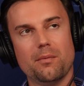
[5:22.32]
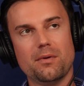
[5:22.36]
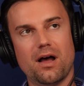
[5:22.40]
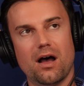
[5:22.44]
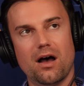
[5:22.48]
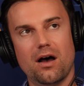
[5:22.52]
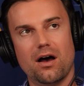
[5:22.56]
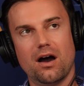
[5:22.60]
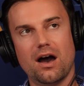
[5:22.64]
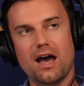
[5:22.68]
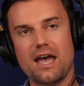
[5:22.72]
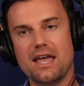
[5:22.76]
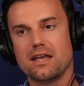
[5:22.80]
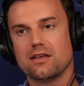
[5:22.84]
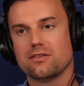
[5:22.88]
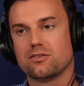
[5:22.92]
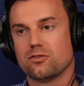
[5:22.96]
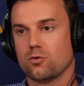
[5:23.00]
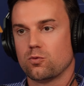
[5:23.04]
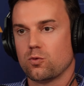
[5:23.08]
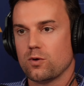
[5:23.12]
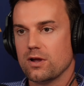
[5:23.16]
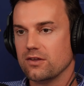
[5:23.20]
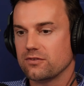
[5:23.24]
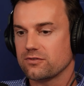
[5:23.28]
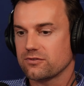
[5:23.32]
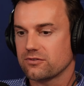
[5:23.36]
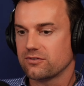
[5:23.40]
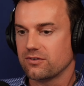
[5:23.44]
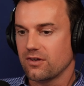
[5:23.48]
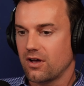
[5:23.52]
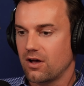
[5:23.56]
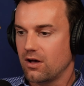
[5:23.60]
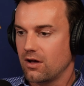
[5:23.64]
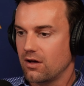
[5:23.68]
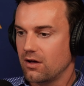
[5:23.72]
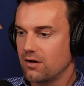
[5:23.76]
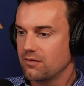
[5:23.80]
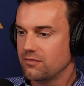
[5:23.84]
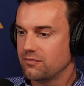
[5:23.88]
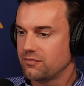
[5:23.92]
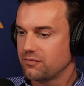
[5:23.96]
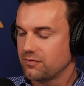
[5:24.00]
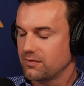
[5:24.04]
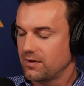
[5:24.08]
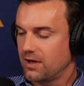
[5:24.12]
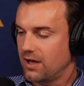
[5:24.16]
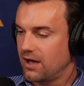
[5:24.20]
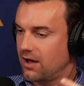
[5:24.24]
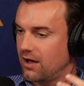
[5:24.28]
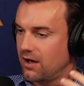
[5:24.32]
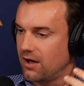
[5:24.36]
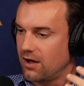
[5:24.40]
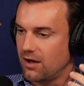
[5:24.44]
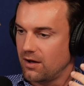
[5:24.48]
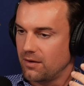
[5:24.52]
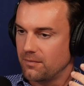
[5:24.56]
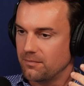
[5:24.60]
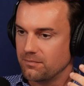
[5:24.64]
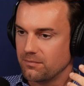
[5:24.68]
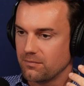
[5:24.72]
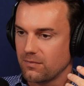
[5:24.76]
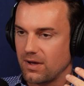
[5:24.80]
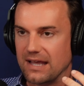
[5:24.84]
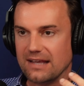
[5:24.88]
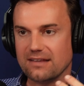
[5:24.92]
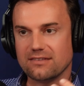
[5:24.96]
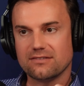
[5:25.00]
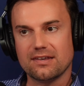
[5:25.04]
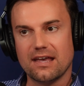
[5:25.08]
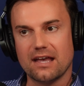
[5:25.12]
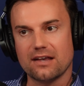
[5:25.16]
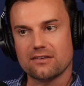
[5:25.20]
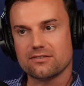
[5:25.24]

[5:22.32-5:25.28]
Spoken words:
like the risks of like techs